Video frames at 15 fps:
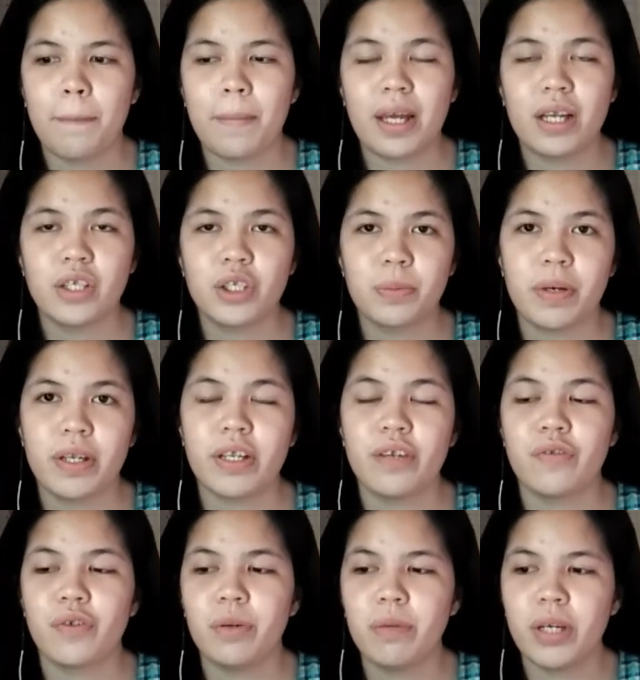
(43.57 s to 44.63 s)
management
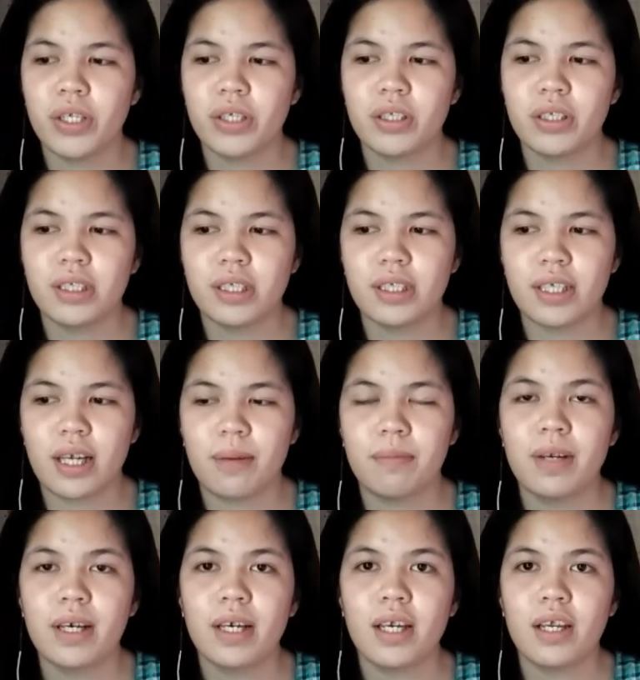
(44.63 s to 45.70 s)
information system
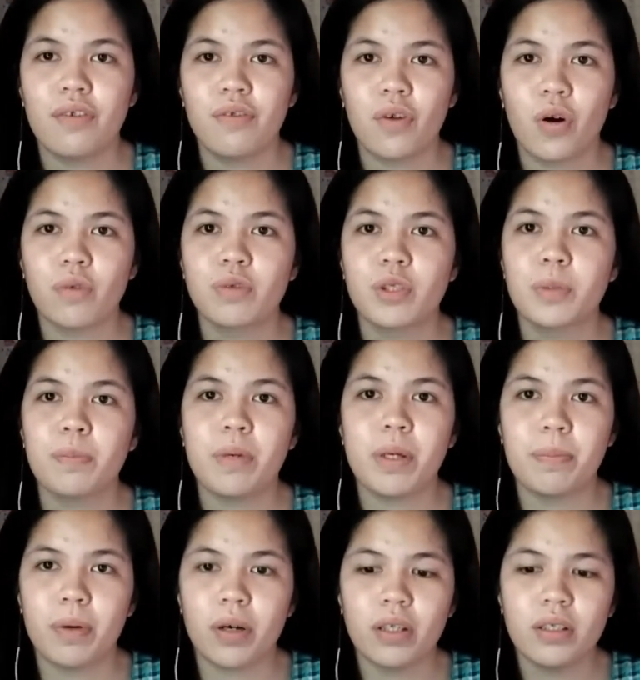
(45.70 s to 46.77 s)
involves
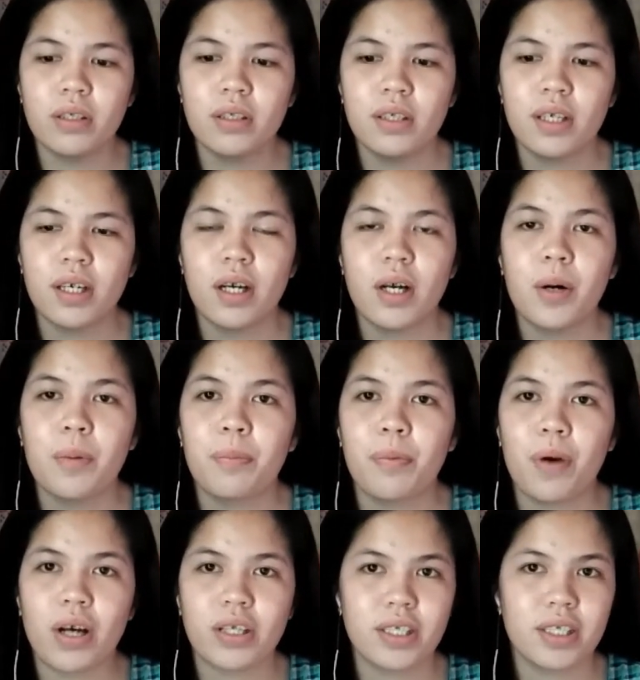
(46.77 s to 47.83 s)
people,
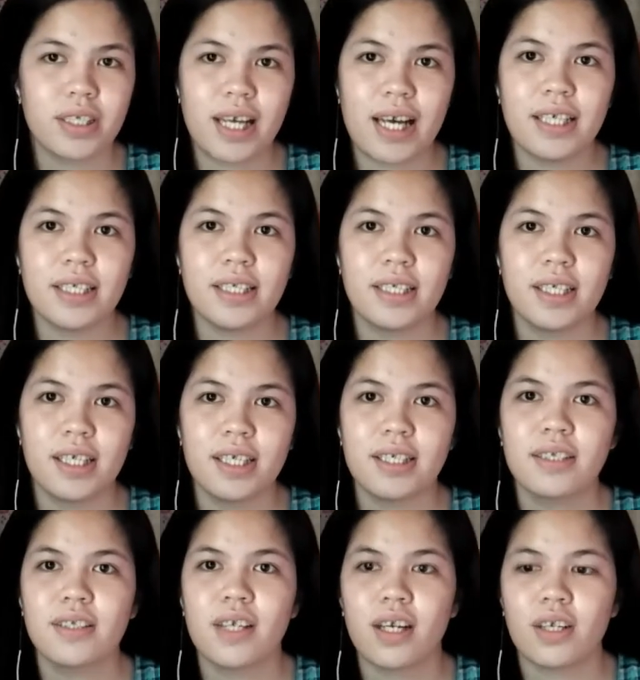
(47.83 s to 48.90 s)
processes,
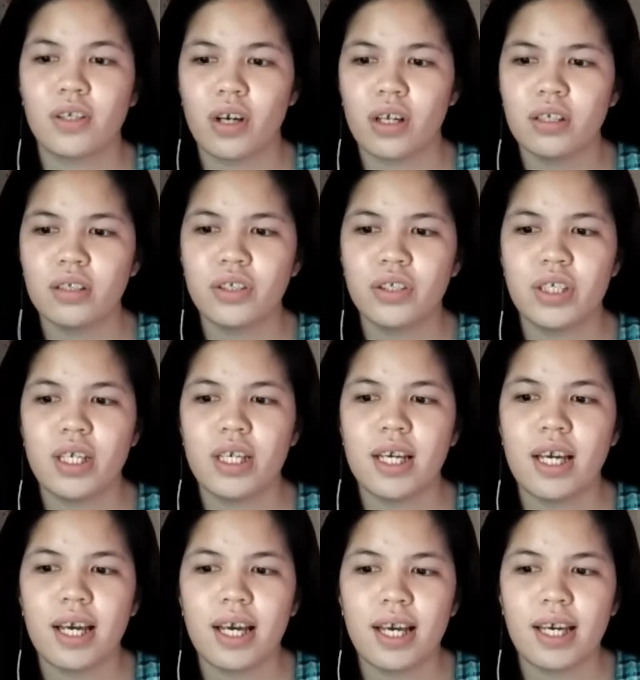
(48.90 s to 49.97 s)
technology
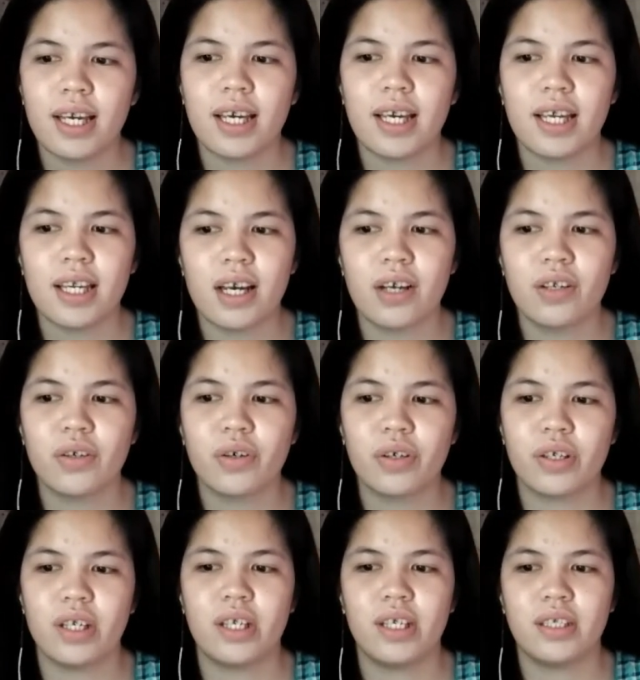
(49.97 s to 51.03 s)
in an
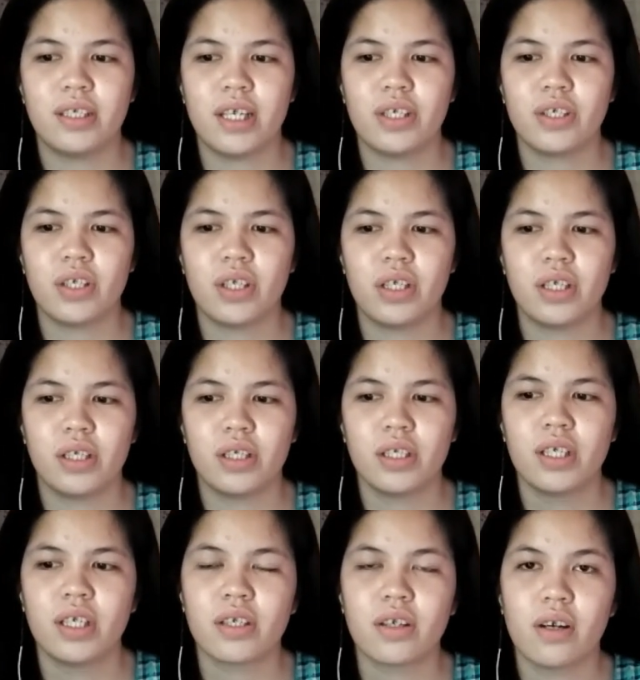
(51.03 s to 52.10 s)
organizational
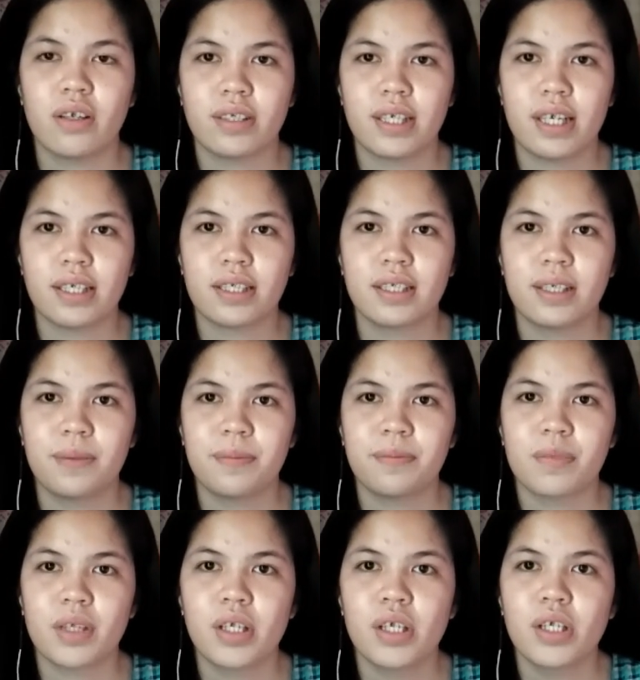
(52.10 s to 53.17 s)
context.
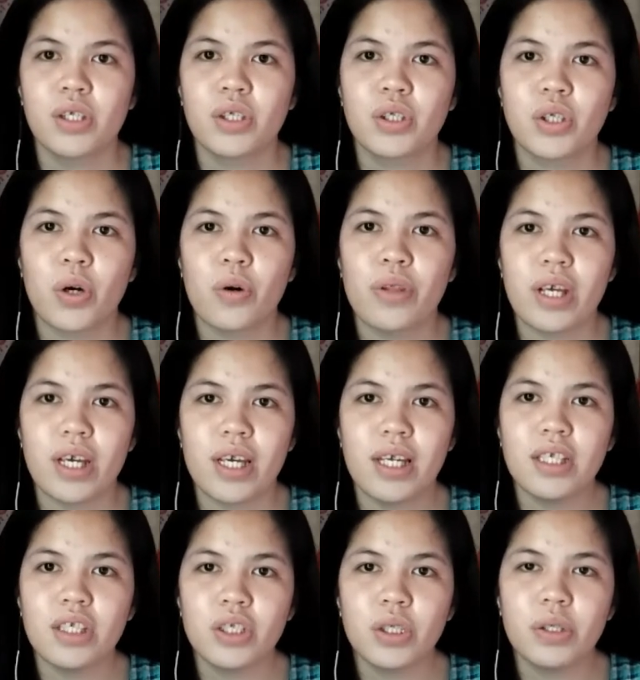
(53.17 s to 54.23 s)
So the
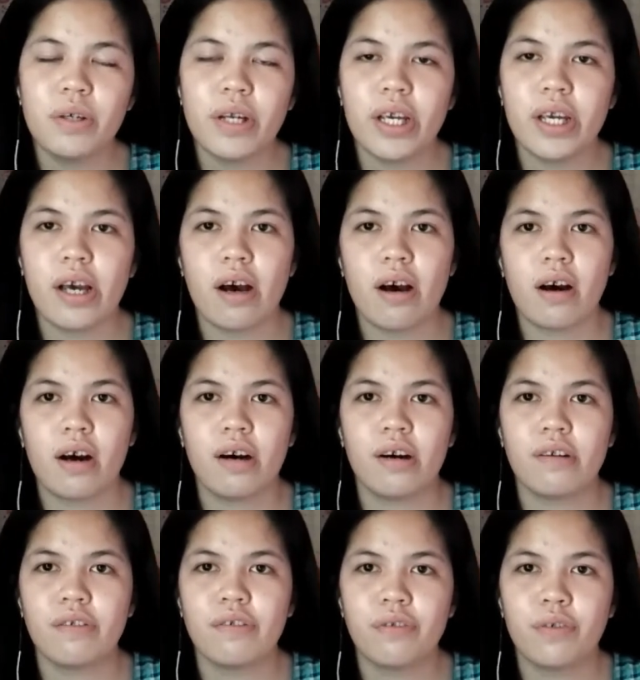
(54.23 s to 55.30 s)
history
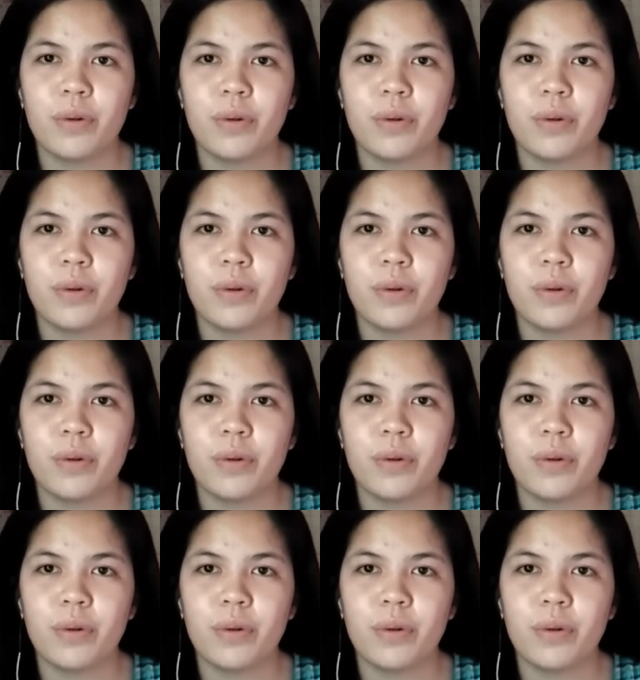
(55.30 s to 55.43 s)
of